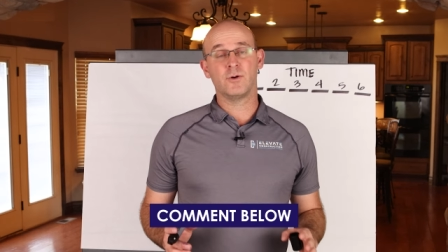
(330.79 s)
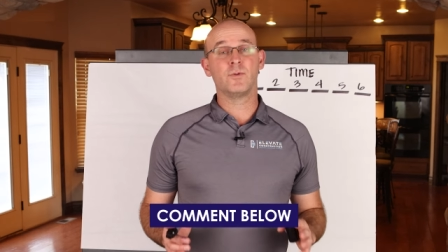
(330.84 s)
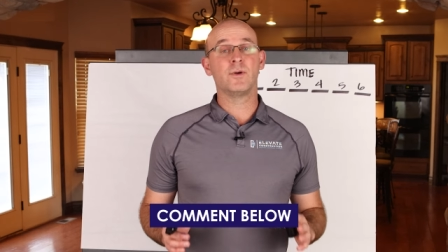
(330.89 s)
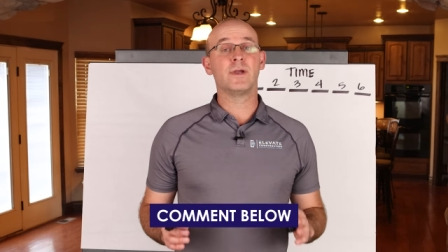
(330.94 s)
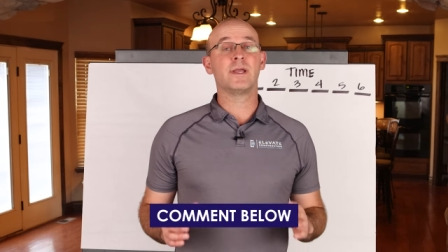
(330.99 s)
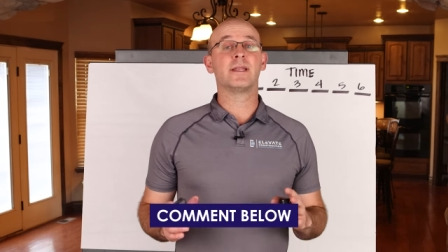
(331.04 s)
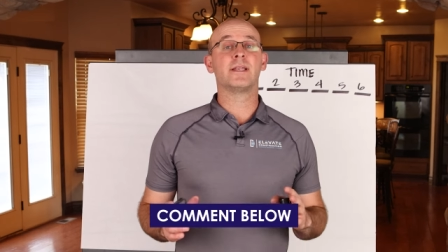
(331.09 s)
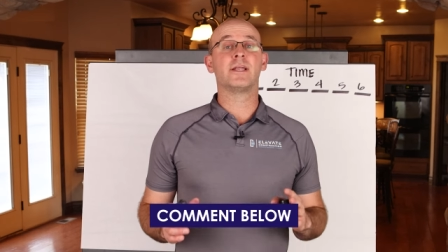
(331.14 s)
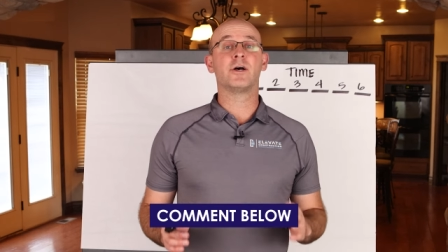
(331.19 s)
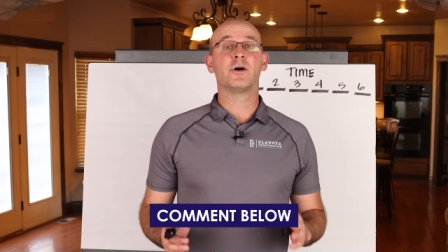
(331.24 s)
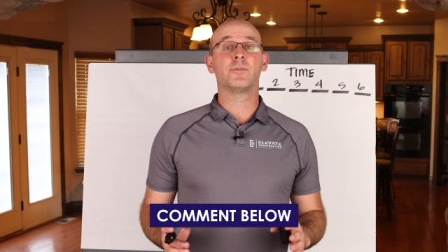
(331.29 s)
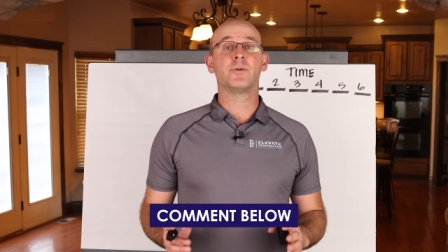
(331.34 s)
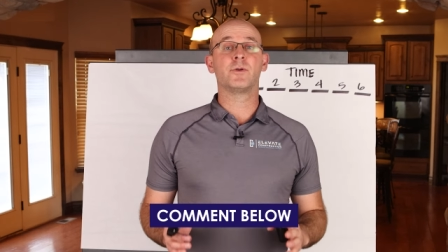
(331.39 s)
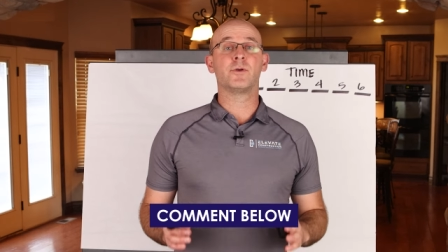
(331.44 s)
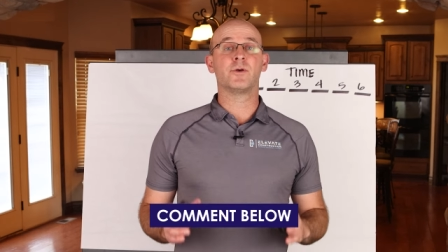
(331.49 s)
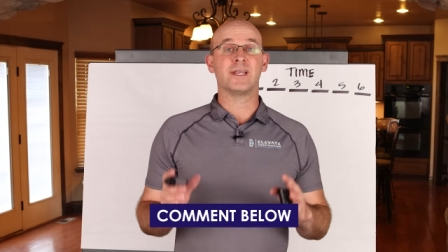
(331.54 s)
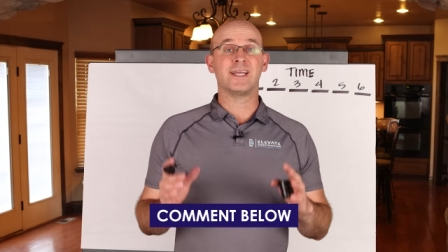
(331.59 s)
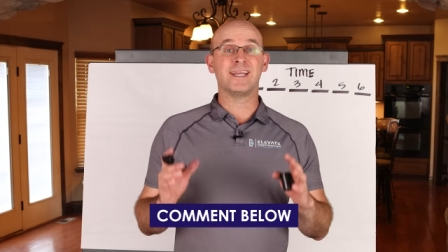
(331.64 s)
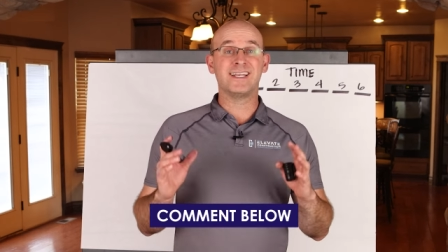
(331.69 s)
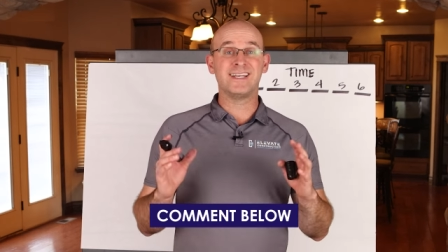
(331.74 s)
We can help
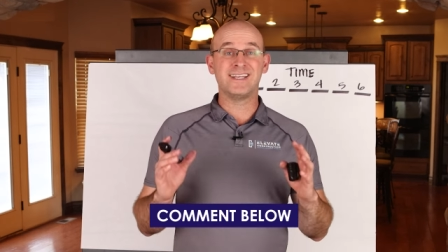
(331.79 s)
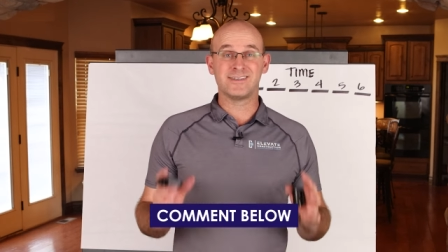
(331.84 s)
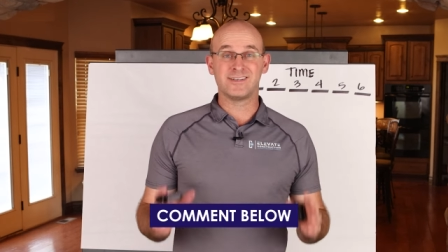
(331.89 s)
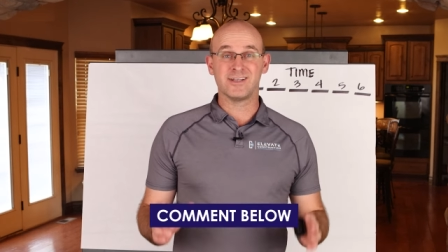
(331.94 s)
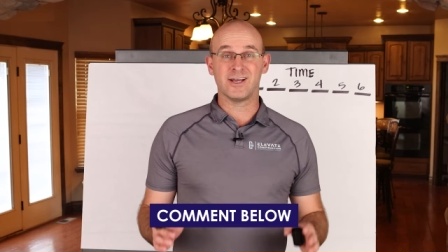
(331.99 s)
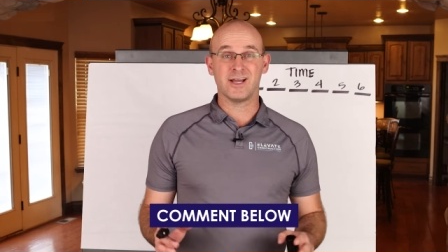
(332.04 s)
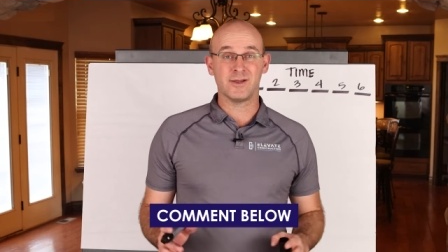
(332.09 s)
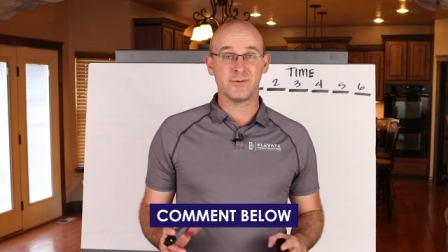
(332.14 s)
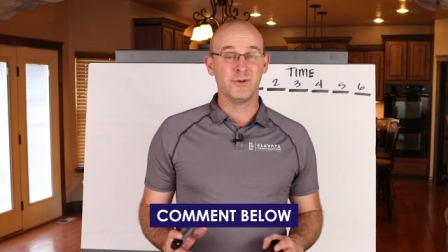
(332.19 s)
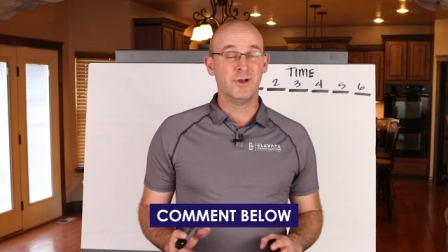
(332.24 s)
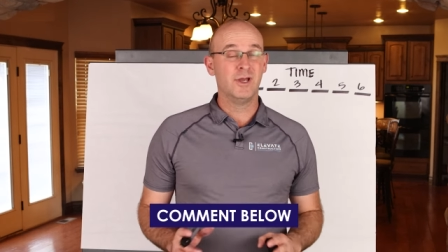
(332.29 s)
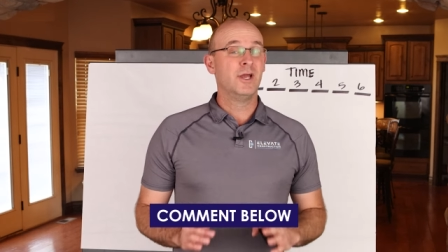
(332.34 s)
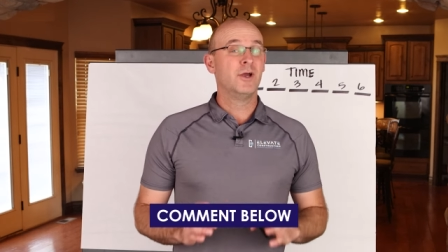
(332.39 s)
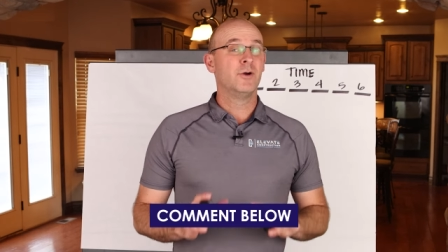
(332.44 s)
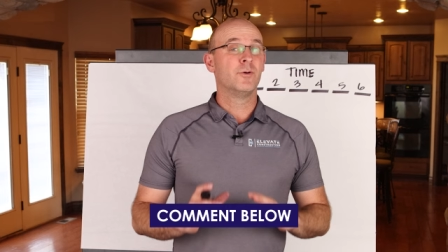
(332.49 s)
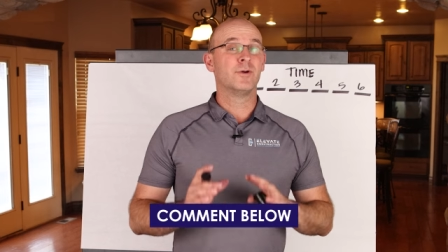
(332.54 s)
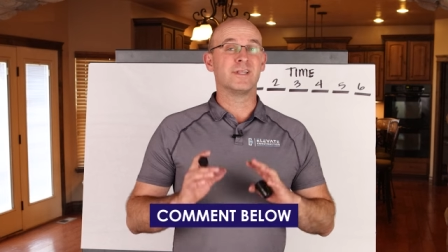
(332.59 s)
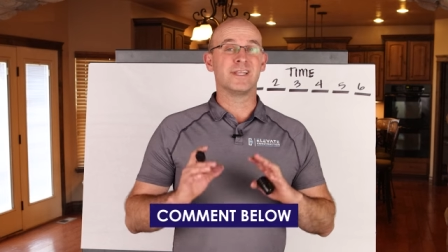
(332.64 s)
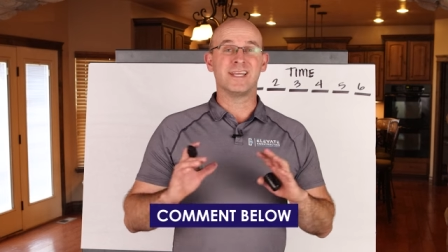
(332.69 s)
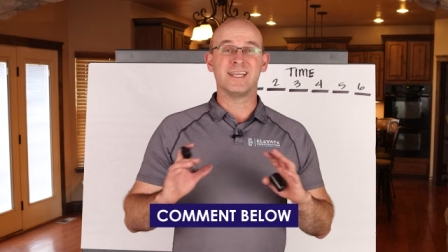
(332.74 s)
you at any time
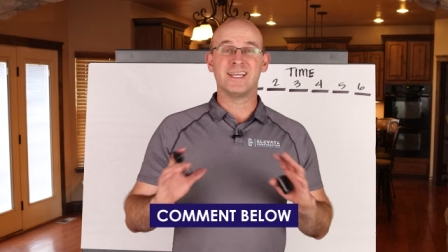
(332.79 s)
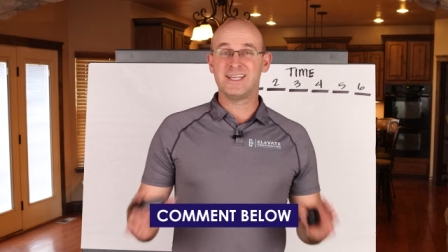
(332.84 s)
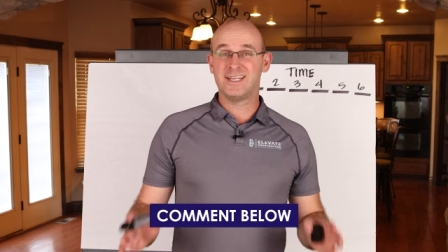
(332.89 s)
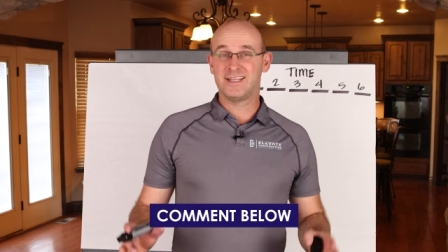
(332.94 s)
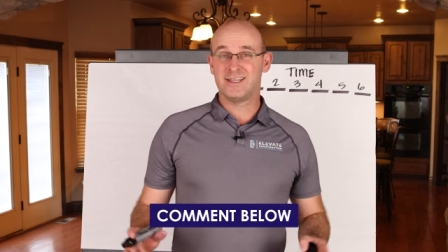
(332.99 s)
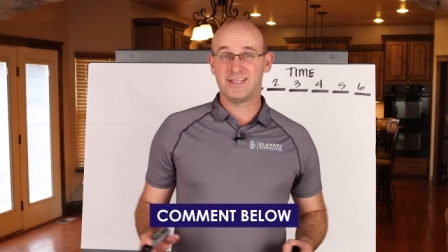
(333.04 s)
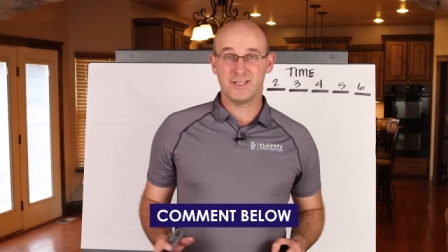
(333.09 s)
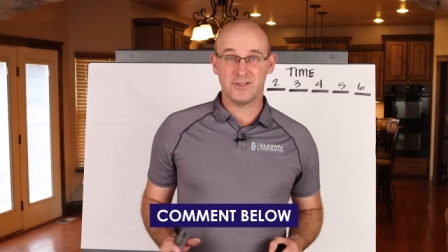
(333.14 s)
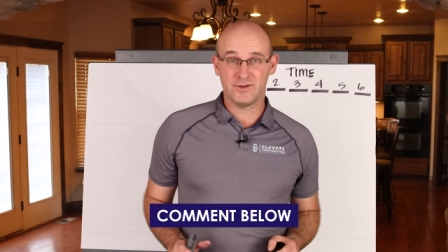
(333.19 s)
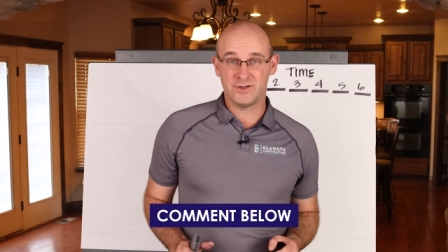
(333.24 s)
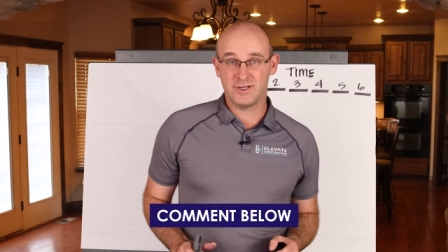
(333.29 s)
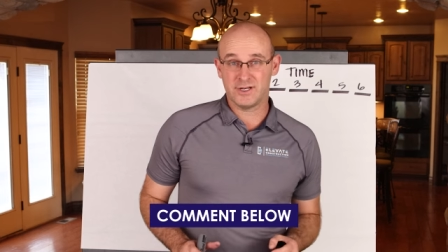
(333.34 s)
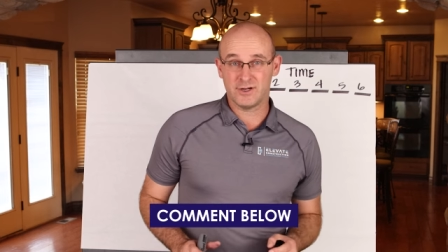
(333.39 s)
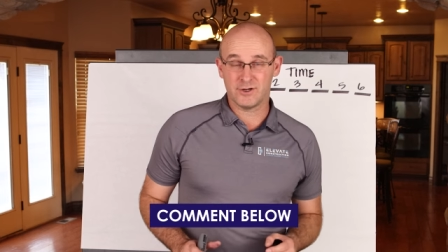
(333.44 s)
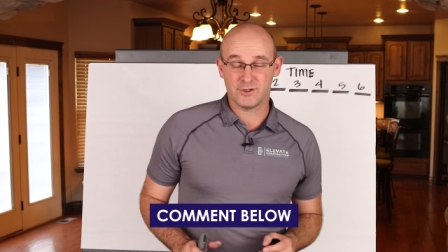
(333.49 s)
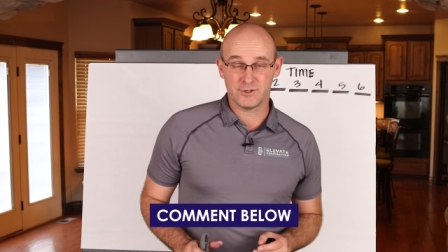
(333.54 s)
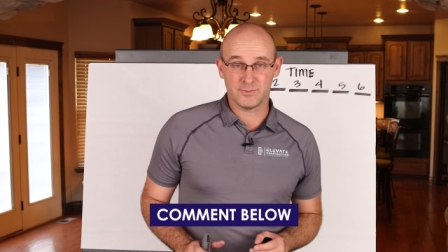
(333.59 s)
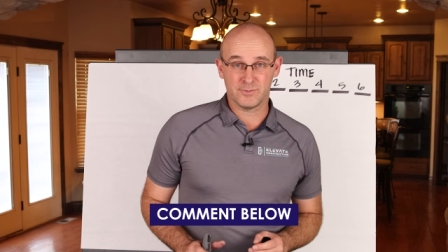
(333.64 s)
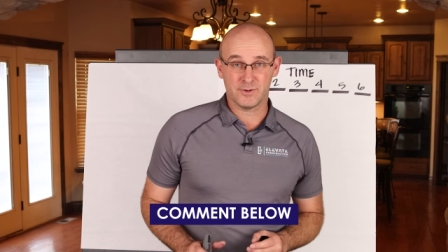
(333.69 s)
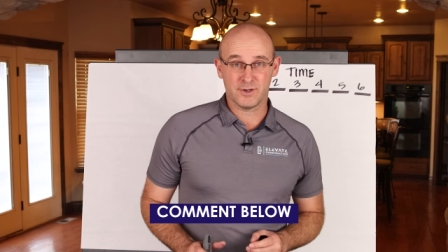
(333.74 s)
with anything you need on your